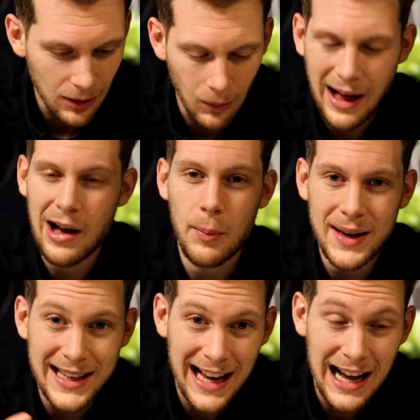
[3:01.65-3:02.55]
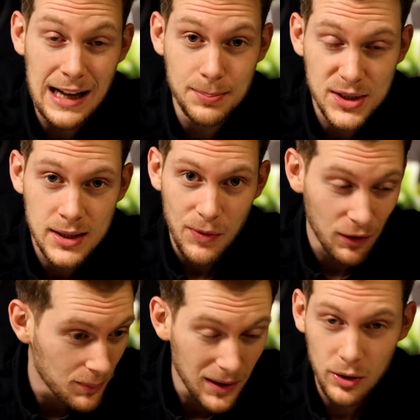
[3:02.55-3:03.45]
out, well, how many cups
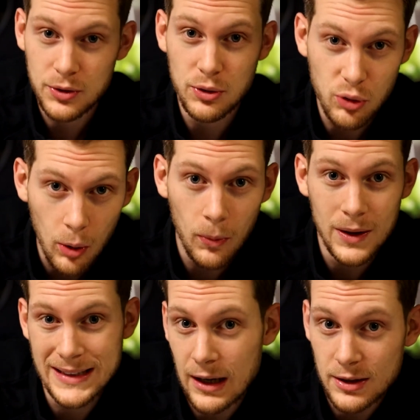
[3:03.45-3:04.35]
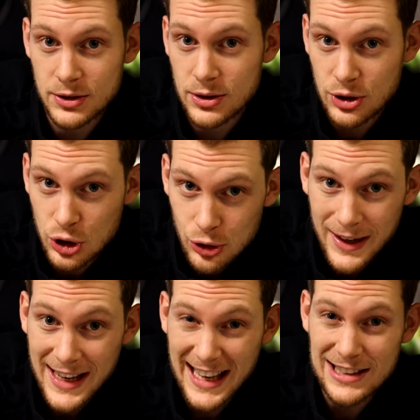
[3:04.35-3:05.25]
of milk do normal adults
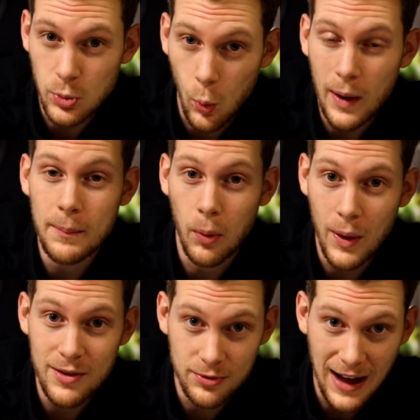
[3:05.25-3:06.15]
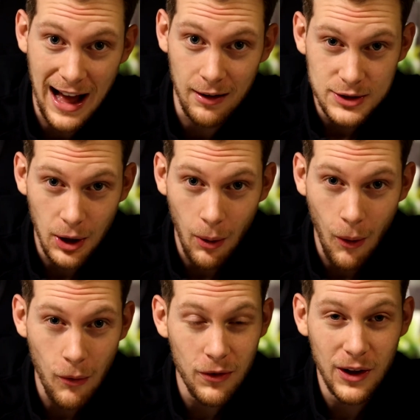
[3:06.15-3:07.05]
drink, it's 1.5. So
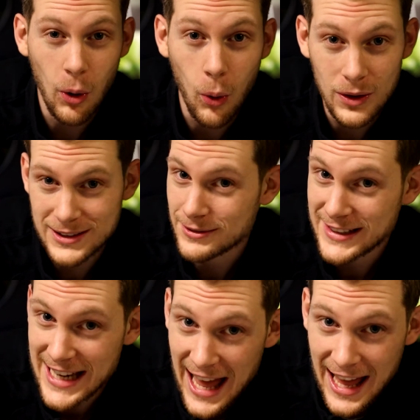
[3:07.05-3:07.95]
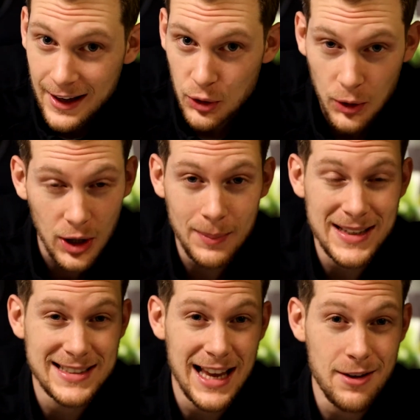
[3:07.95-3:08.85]
over the course of a day, you're gonna
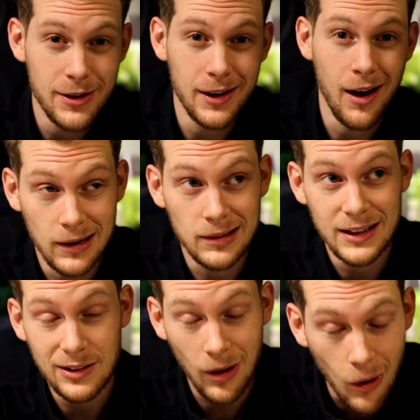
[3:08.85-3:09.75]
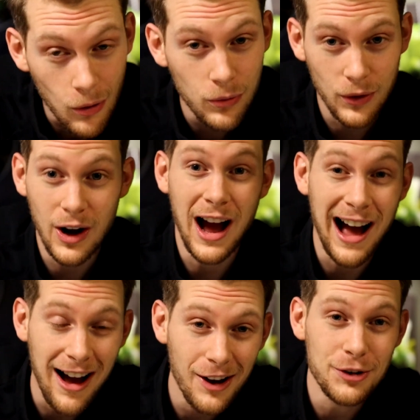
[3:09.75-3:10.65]
be saving a little over
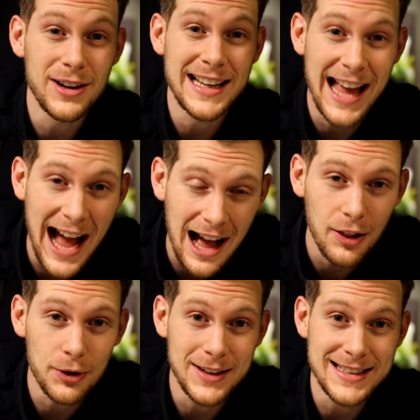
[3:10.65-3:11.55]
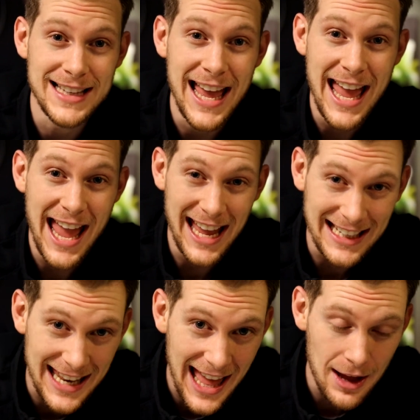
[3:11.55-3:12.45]
100 calories
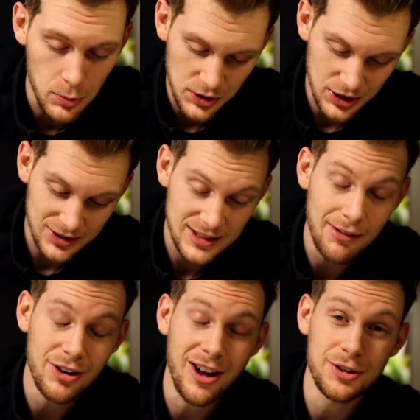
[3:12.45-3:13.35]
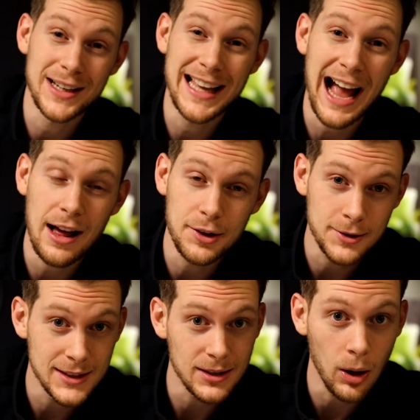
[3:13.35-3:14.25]
a day, which is 700
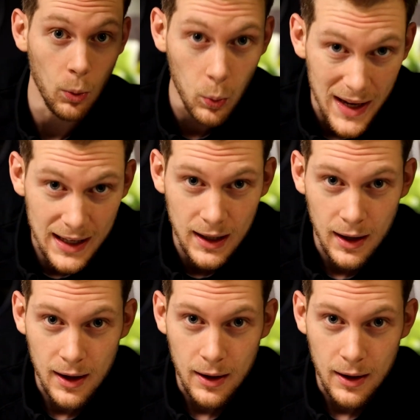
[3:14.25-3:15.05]
calories a week,